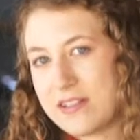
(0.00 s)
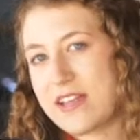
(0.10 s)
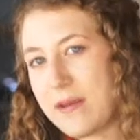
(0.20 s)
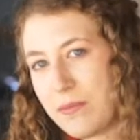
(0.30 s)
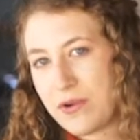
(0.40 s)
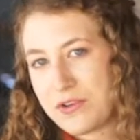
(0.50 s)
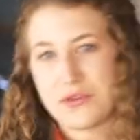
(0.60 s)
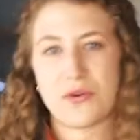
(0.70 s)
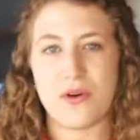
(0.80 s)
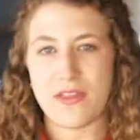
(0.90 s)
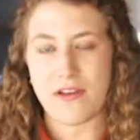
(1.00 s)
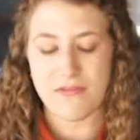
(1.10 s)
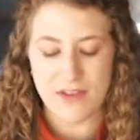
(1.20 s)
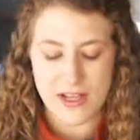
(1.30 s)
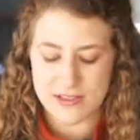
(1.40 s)
the skateboard tool that
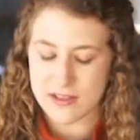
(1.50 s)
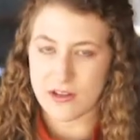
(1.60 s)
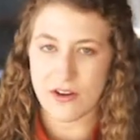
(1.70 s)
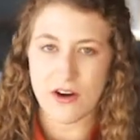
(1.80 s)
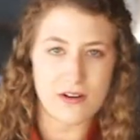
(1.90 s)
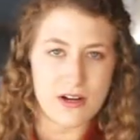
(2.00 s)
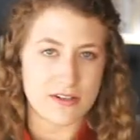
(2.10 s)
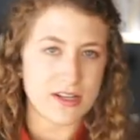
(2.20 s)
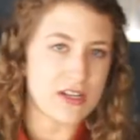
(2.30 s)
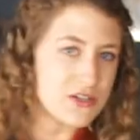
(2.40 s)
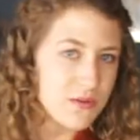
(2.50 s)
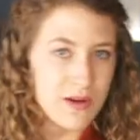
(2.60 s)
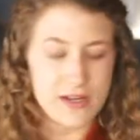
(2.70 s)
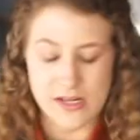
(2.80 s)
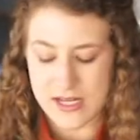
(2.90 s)
fits and go around each
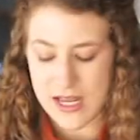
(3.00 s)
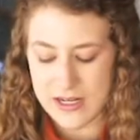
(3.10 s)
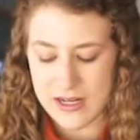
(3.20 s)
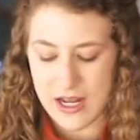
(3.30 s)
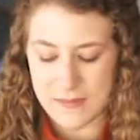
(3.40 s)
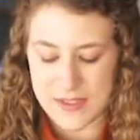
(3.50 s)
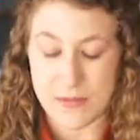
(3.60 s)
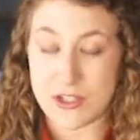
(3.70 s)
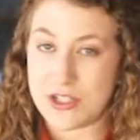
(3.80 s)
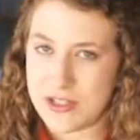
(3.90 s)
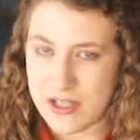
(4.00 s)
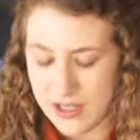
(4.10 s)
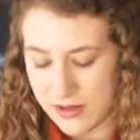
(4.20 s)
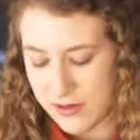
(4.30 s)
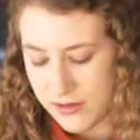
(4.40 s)
one and tighten it up as much as you can.